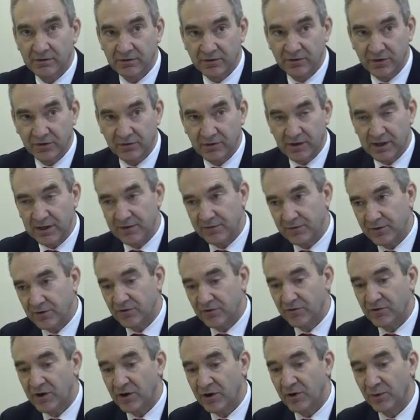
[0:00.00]
to grave
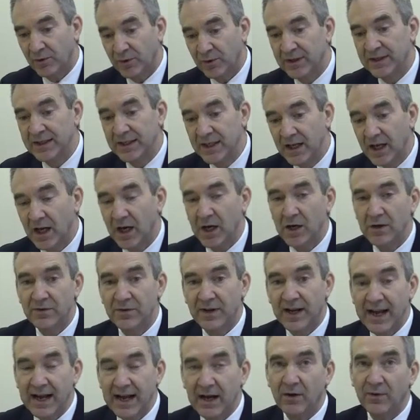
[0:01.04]
control
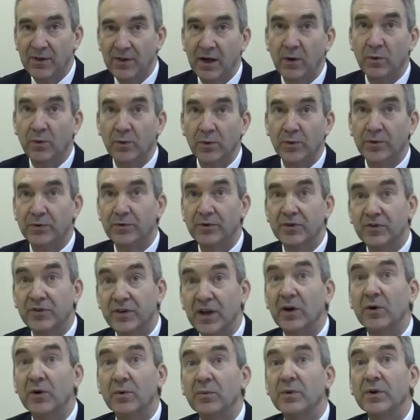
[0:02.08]
over how that order is
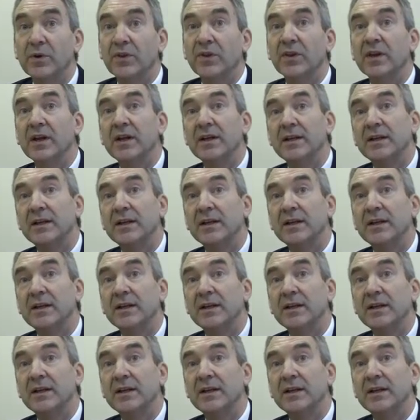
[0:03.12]
dealt with